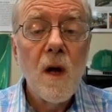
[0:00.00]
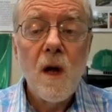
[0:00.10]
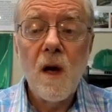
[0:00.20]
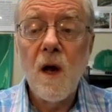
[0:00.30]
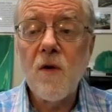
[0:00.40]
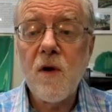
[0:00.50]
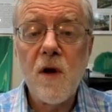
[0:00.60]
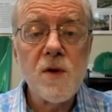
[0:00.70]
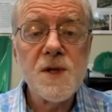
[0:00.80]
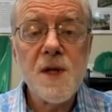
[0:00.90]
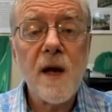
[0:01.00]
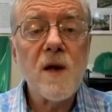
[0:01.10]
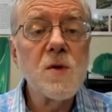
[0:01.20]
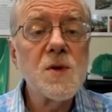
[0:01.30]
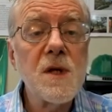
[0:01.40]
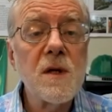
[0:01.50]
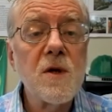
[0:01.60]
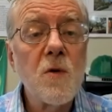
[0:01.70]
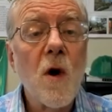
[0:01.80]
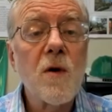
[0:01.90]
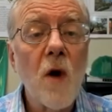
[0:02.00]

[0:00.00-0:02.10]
In other countries, like in New Zealand, you want